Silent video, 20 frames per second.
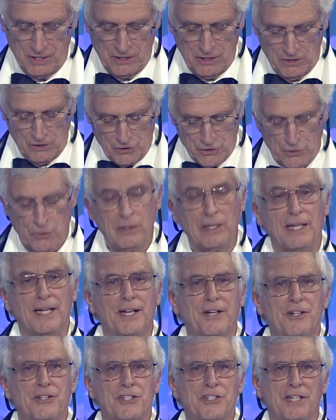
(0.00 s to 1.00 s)
who truly
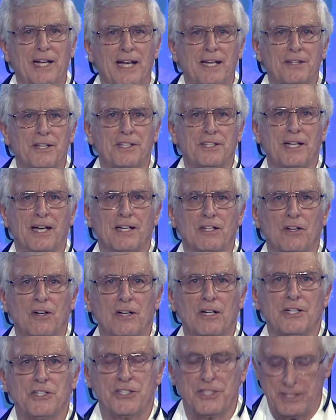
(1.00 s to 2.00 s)
understand the
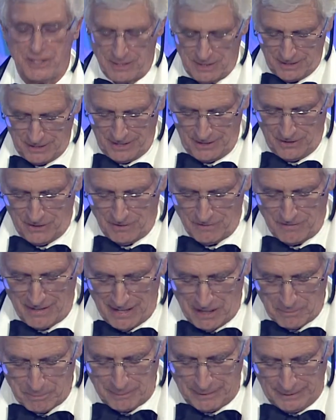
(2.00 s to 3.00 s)
technology they are
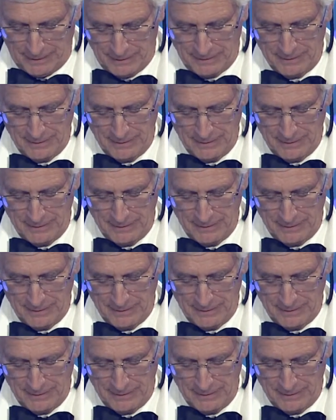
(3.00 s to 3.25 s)
developing.